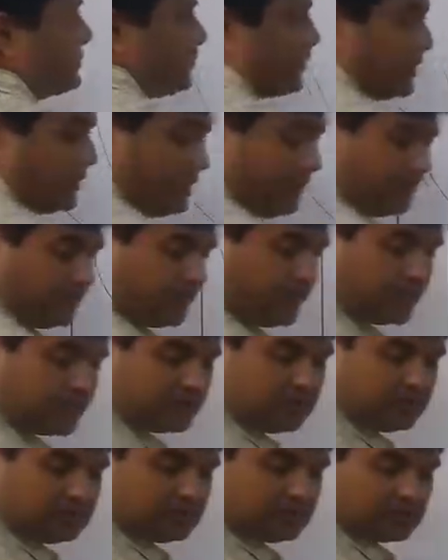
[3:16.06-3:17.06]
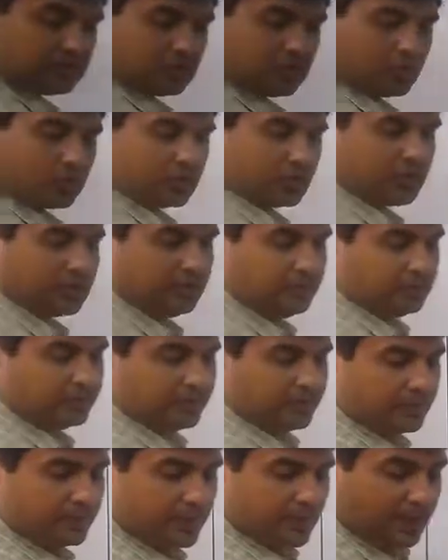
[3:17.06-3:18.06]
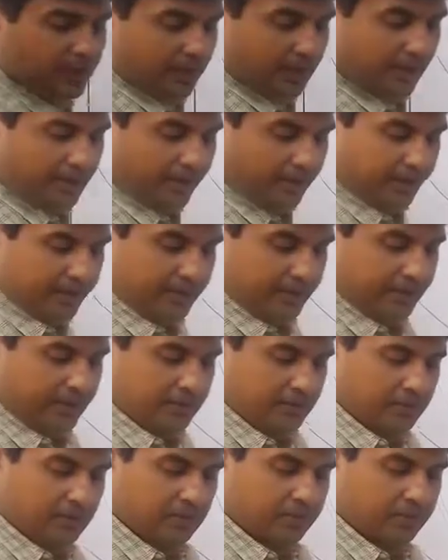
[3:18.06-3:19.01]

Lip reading: Okay, petals, corolla. And